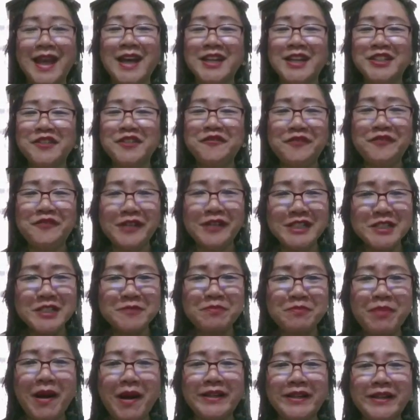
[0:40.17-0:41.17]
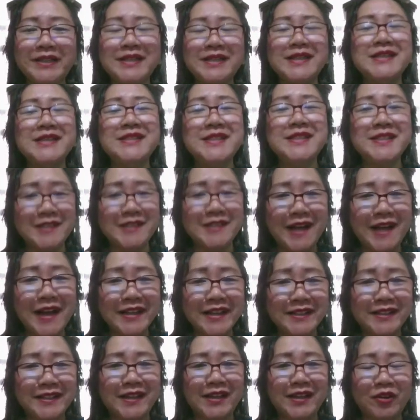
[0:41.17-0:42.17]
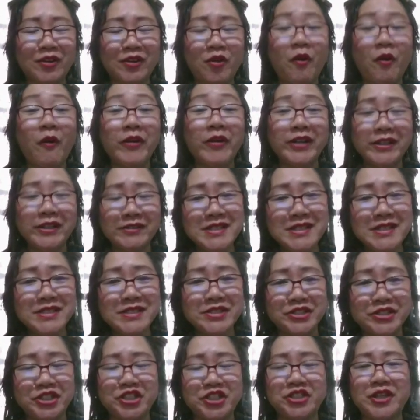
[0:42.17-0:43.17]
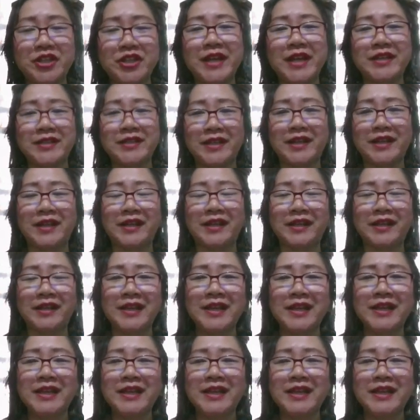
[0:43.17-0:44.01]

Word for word: The first part is the title or the research title.